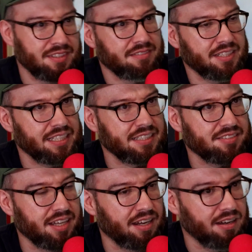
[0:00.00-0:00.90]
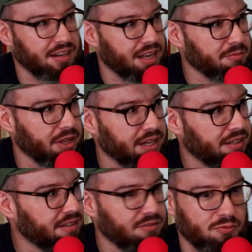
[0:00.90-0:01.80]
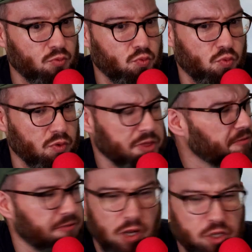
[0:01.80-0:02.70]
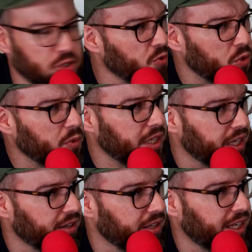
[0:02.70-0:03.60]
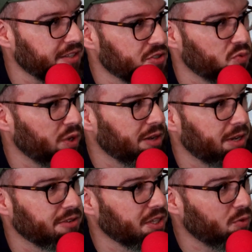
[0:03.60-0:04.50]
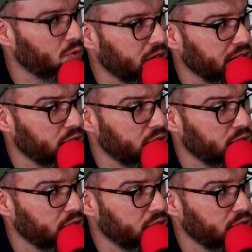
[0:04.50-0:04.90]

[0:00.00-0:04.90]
Like, he's there. And I'm like, what the fuck are you doing here? Like, I didn't swear, but I was like, what are